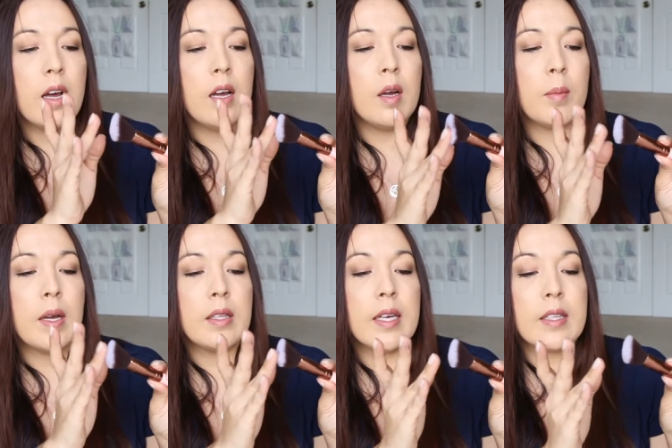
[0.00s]
Um,
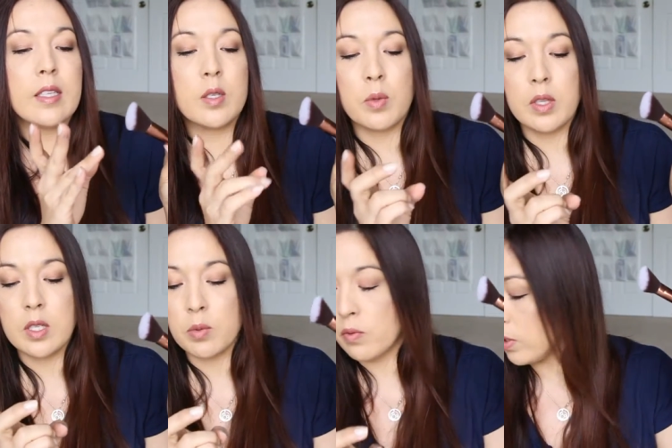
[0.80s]
I like this one.
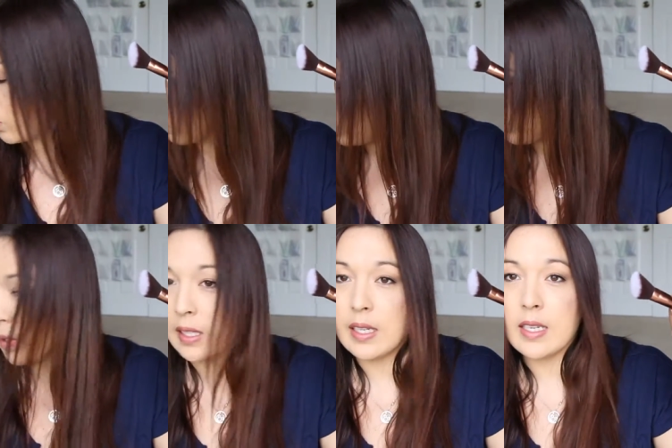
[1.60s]
This one feels really
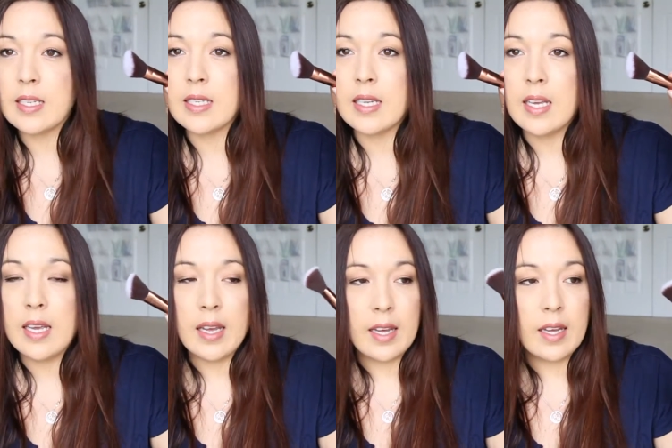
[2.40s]
really nice,
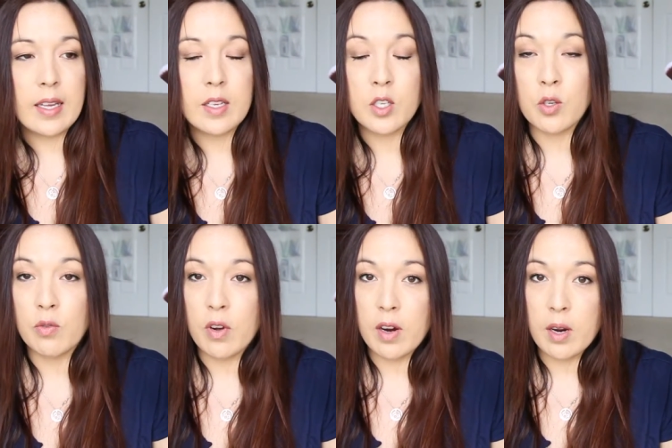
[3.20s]
and so
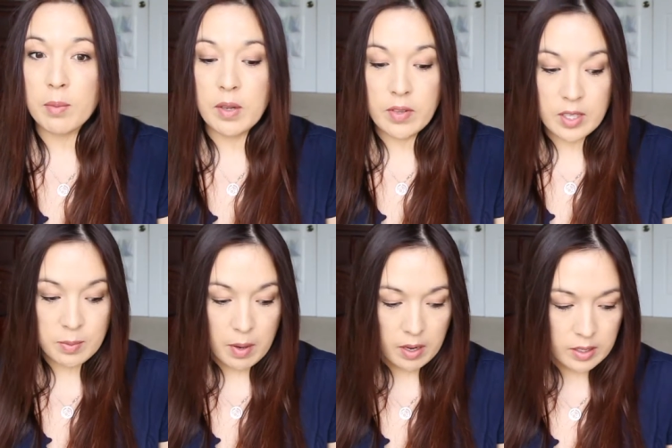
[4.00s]
far I'm loving this
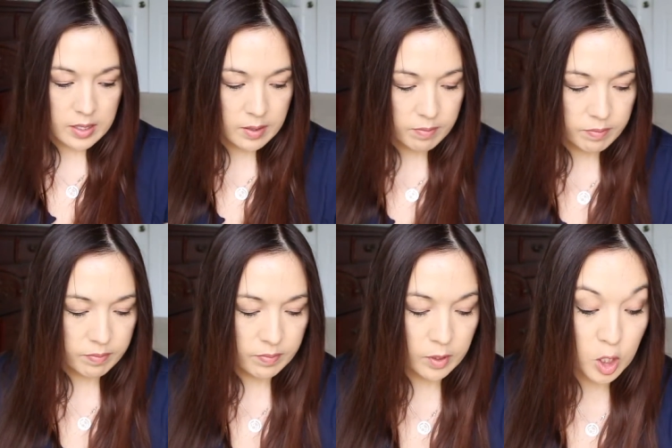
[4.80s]
box.
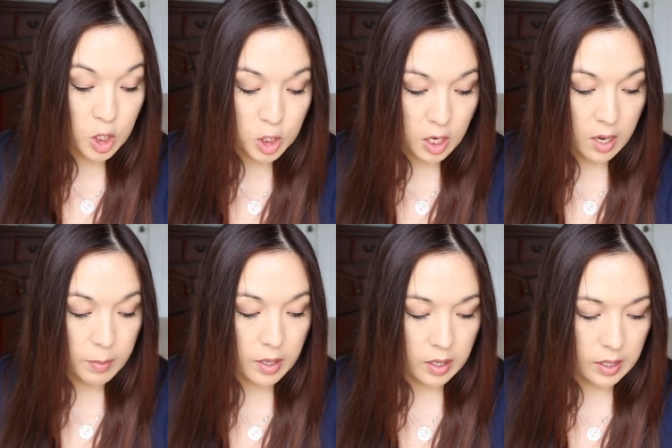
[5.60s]
Good
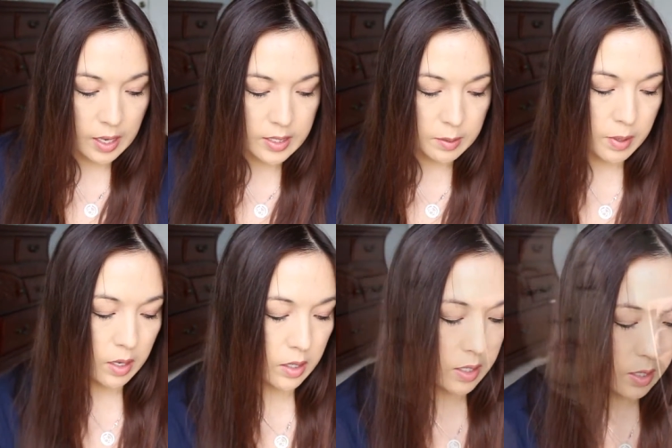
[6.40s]
job,
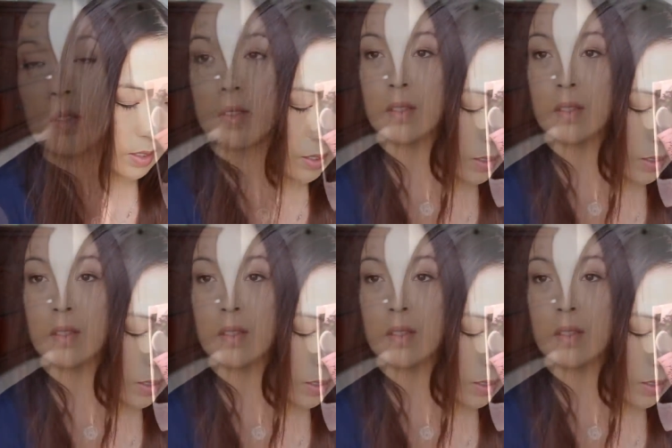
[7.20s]
Glossybox.